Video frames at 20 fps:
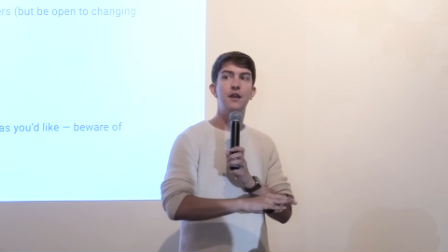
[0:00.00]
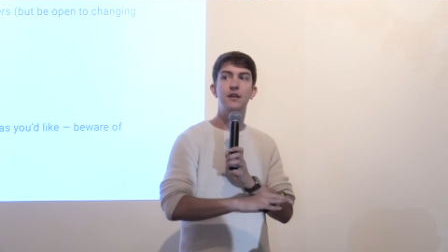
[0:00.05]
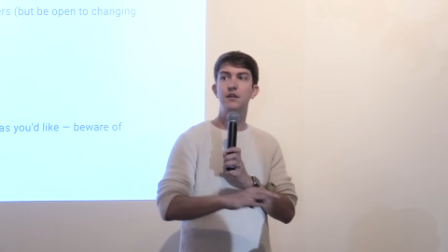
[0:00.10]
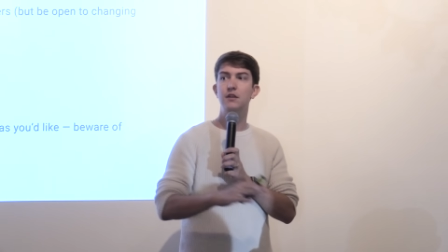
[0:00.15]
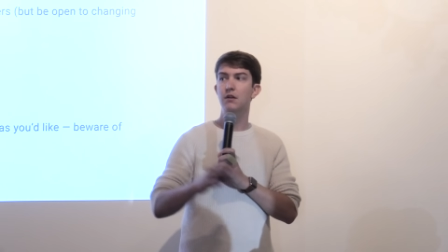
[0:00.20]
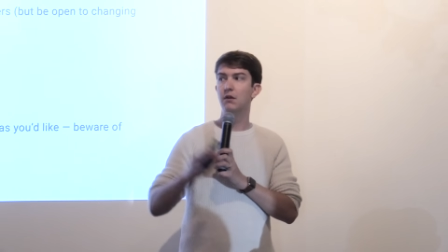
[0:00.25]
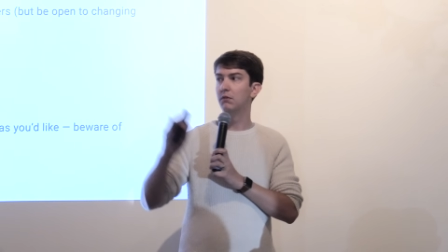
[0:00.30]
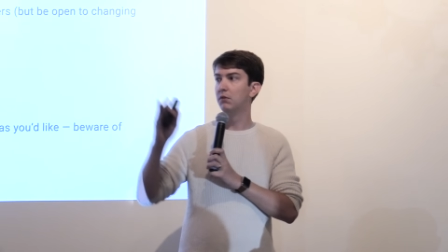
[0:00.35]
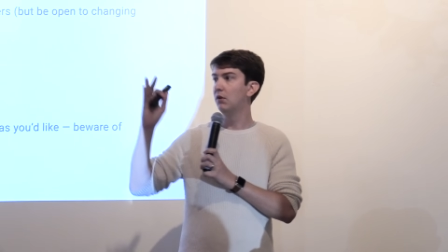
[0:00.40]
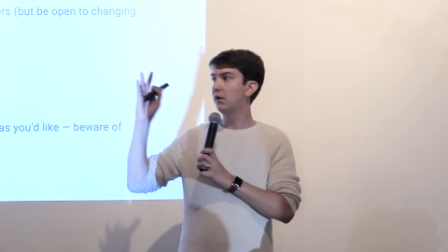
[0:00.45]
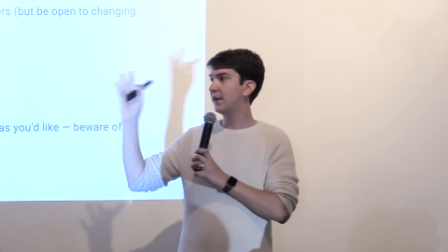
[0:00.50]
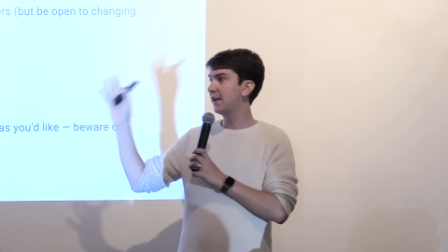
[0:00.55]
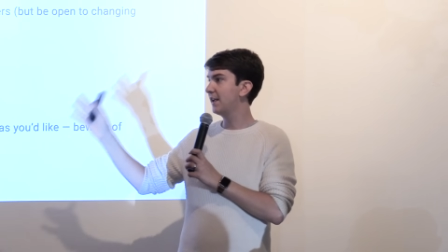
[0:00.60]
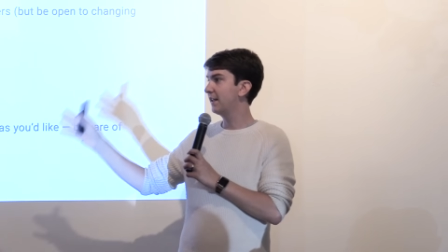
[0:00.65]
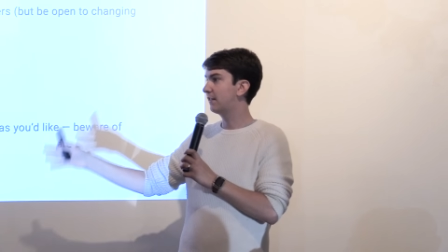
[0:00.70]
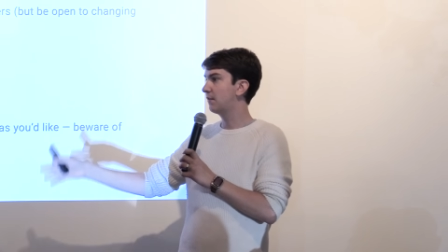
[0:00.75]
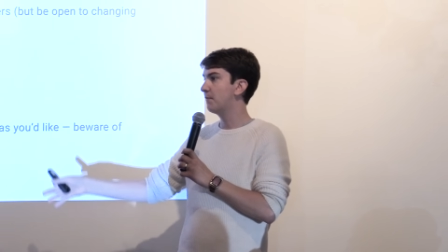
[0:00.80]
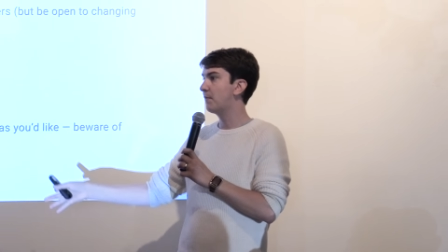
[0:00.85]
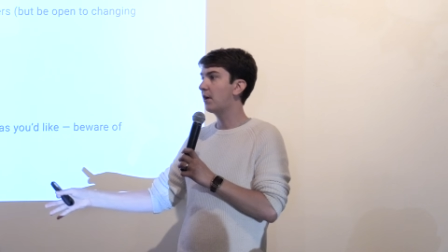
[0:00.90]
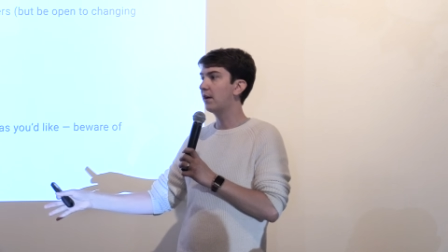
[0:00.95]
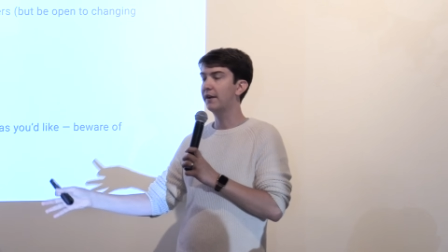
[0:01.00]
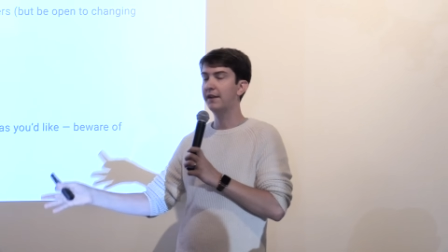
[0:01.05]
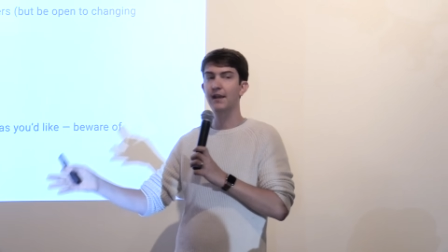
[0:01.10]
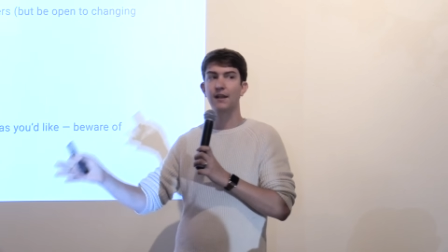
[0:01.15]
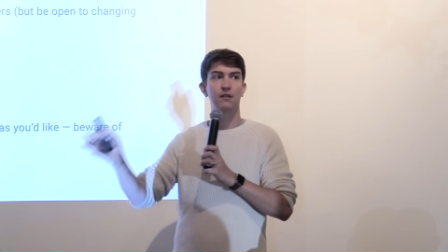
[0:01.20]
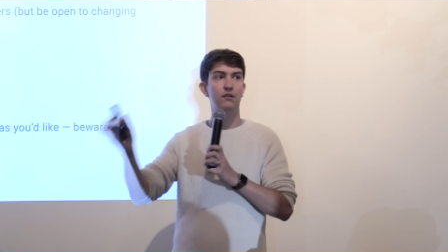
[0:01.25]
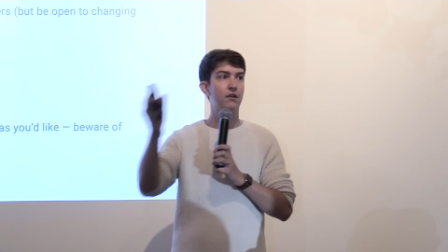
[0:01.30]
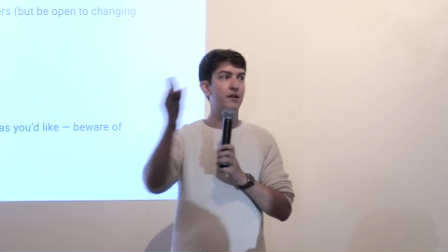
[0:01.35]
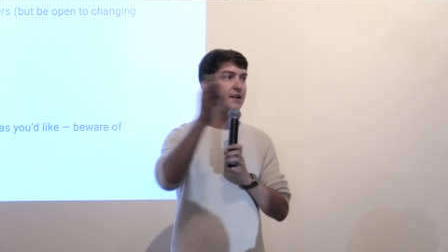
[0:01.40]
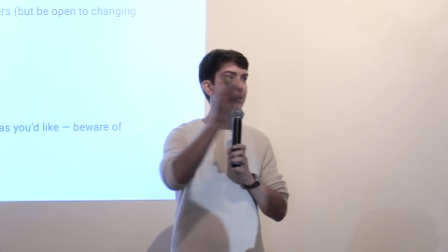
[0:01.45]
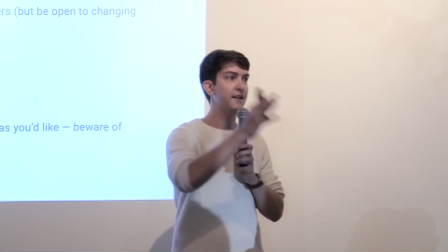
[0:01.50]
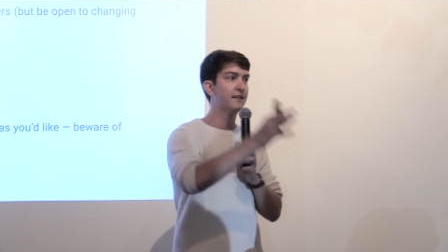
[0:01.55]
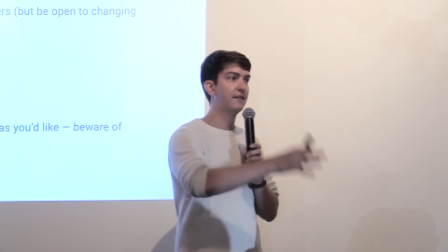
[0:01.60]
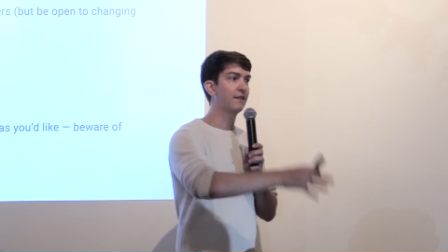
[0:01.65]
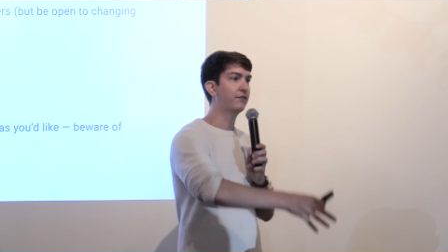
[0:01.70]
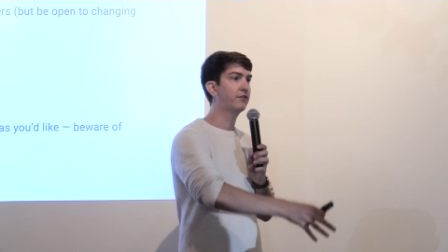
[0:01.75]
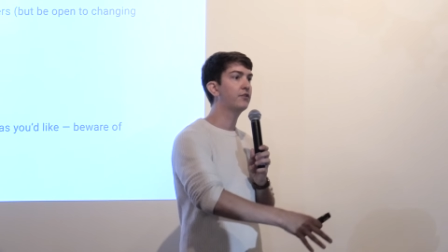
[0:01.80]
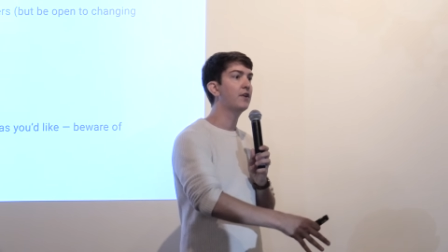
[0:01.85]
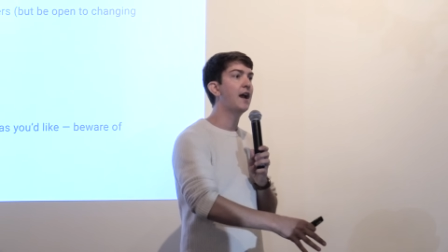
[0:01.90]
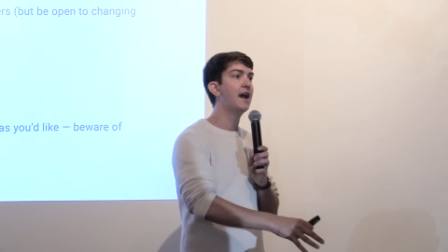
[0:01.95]
looking at the market, looking at
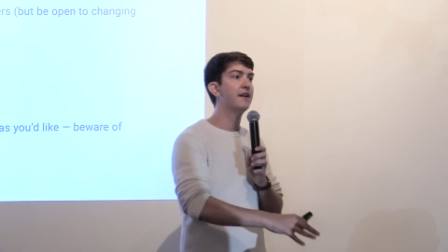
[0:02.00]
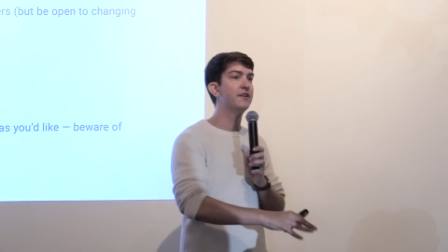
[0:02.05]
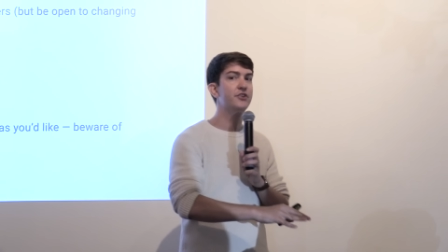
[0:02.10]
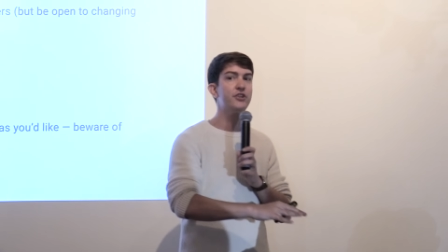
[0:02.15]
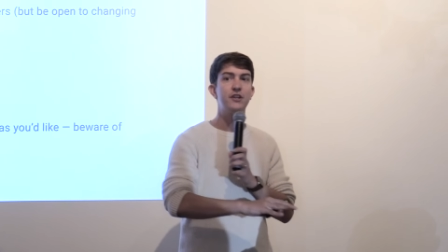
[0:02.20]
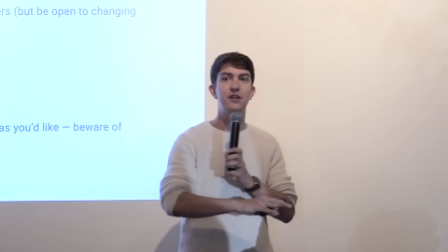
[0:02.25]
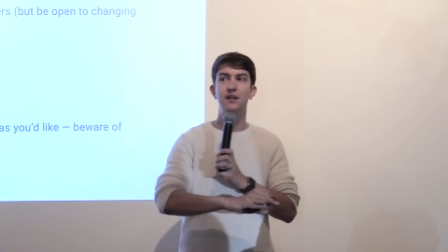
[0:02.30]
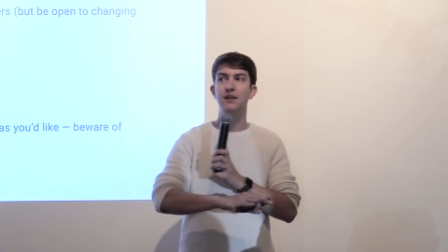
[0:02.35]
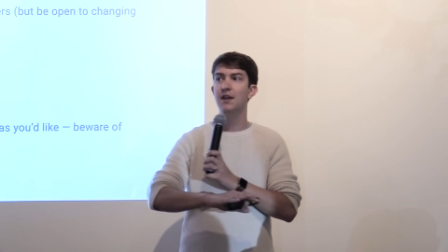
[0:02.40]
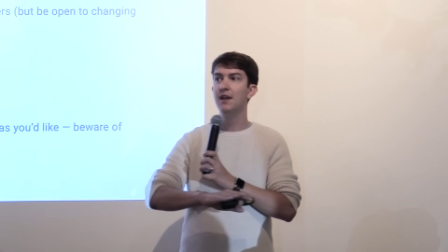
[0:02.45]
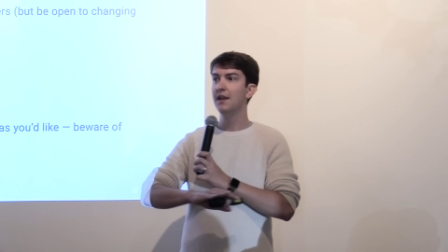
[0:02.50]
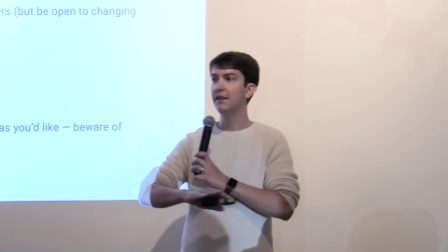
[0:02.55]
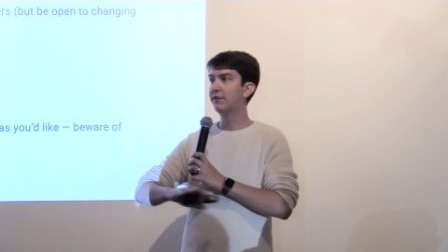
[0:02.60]
the strategy.